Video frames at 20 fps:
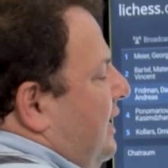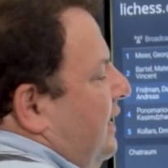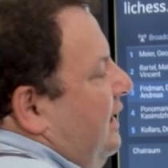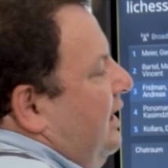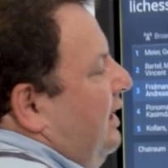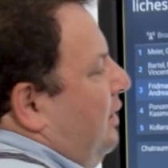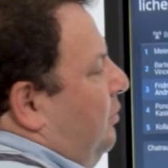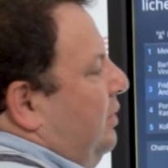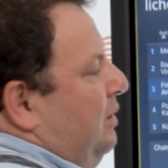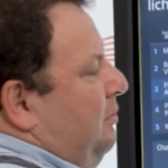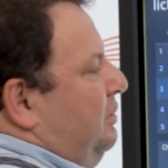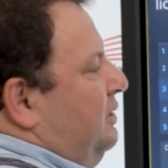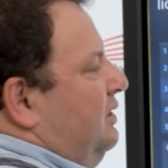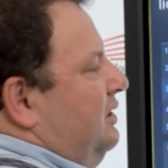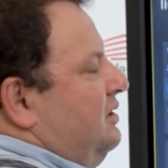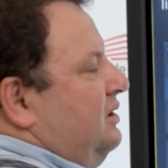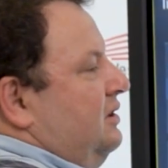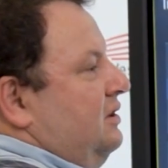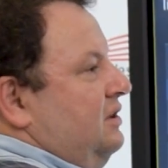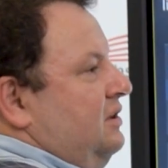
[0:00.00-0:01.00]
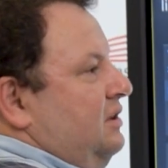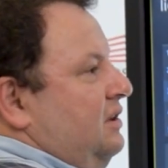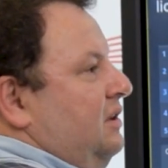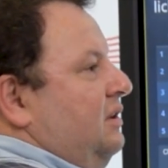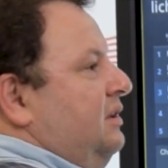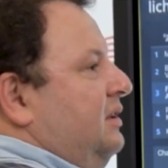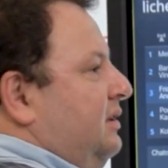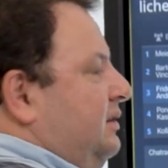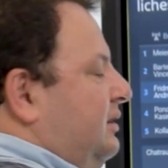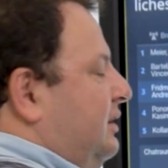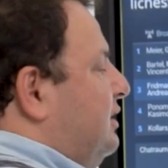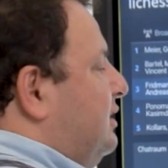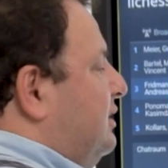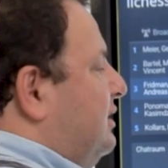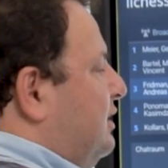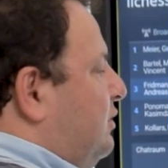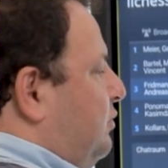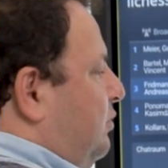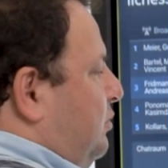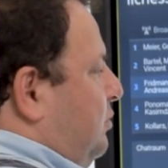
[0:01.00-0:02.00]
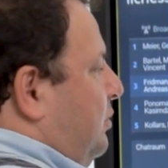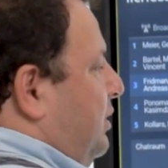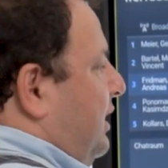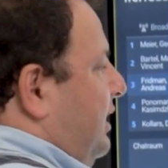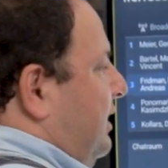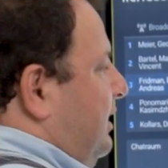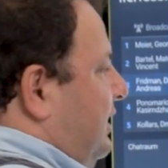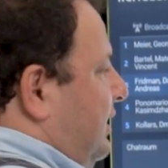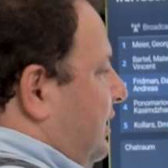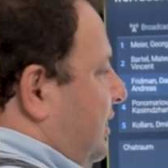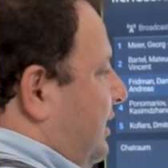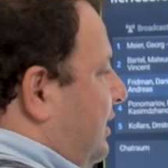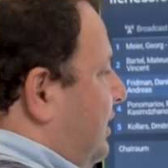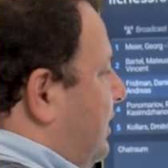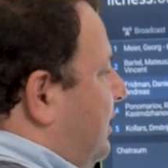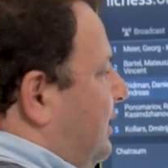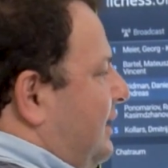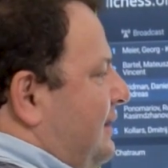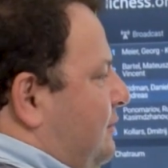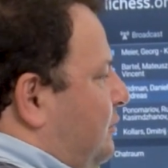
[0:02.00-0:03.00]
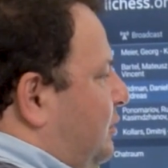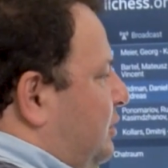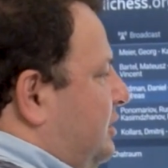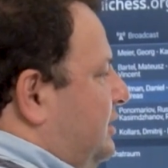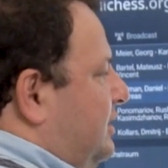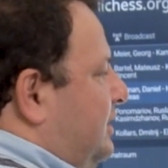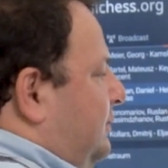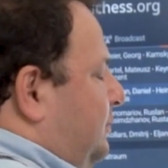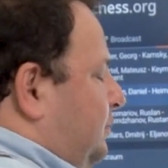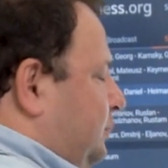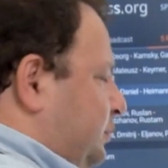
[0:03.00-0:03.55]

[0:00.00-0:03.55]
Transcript: Yeah, maybe this is this was my idea. Okay. It was